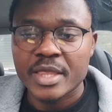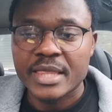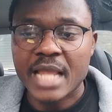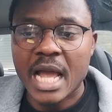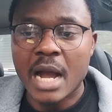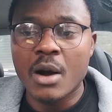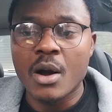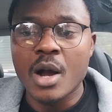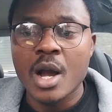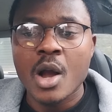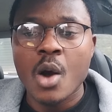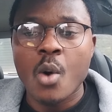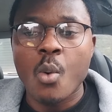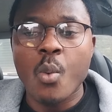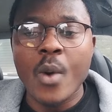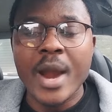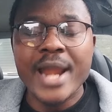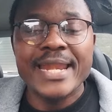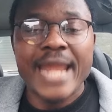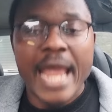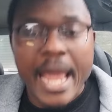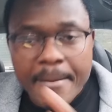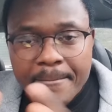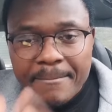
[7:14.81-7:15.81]
Now,
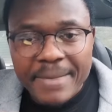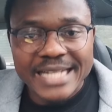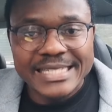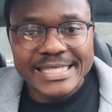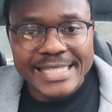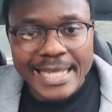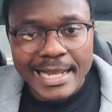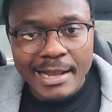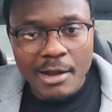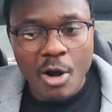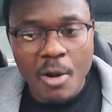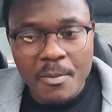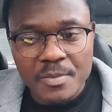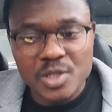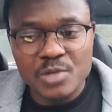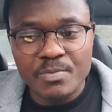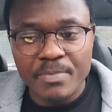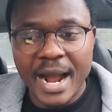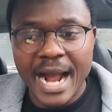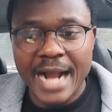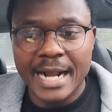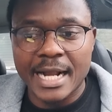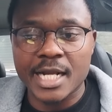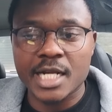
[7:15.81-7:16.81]
when embassy
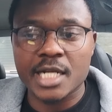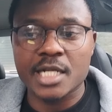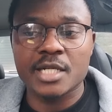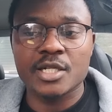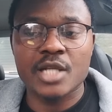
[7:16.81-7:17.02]
comes back